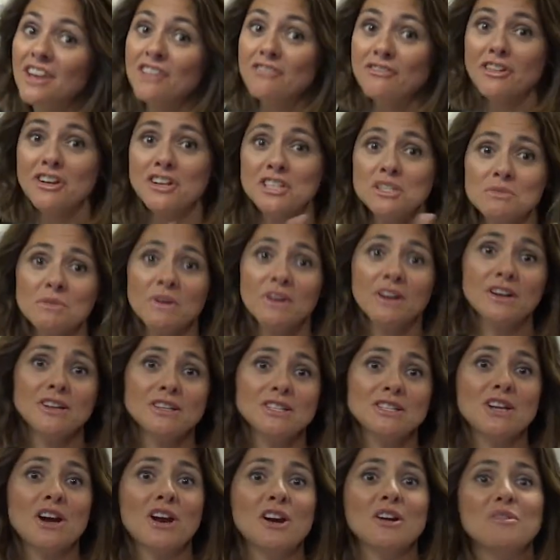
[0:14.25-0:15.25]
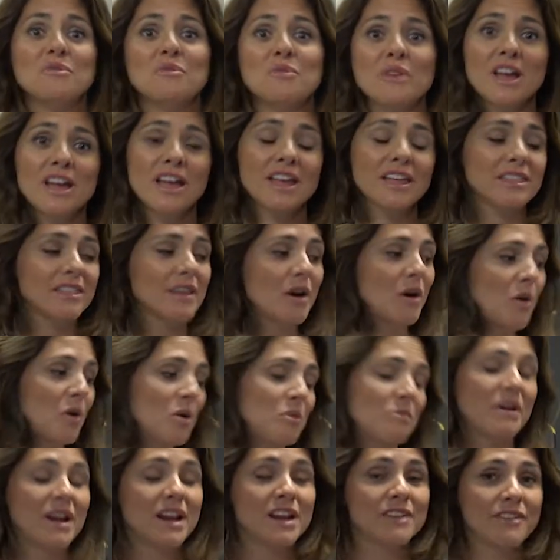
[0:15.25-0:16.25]
First, we're going to start with the whole
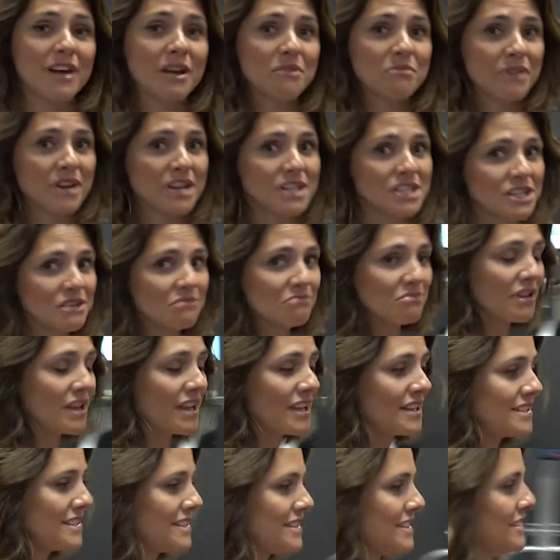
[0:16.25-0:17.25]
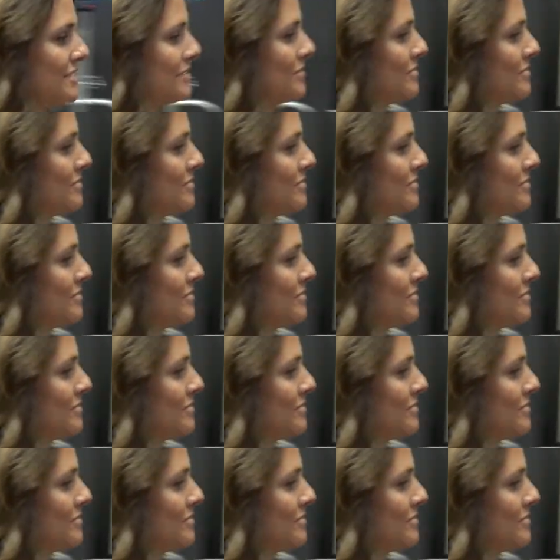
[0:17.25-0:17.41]
body vibration plate.